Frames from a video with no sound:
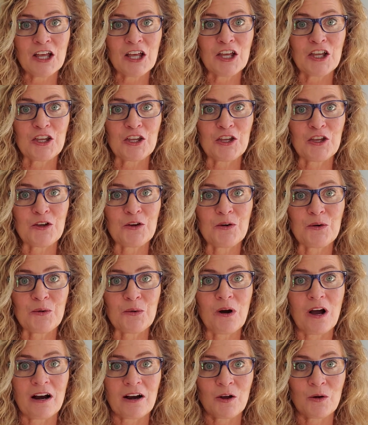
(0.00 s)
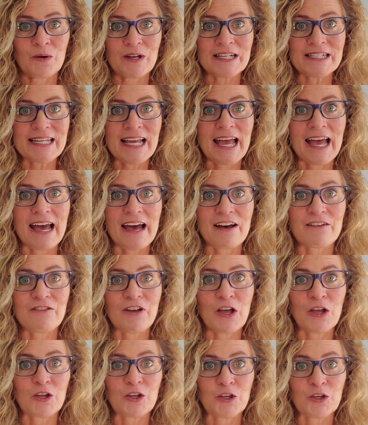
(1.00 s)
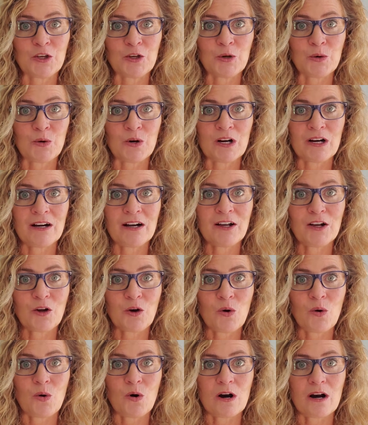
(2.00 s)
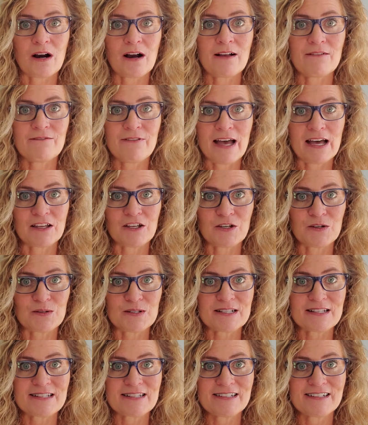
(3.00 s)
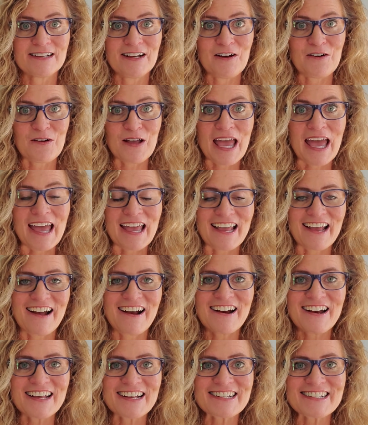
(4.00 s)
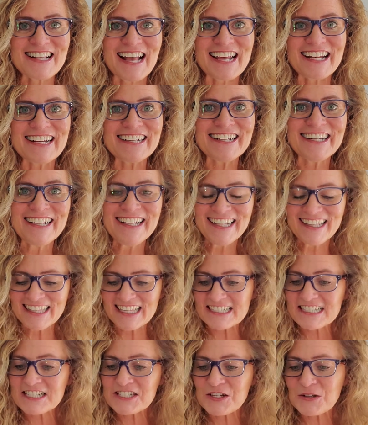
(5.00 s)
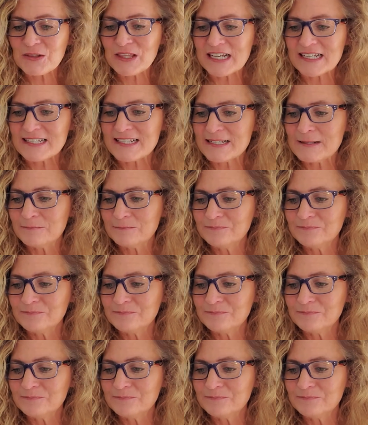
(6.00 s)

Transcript: you are going to have your core values. Okay, are you excited? Let's do this.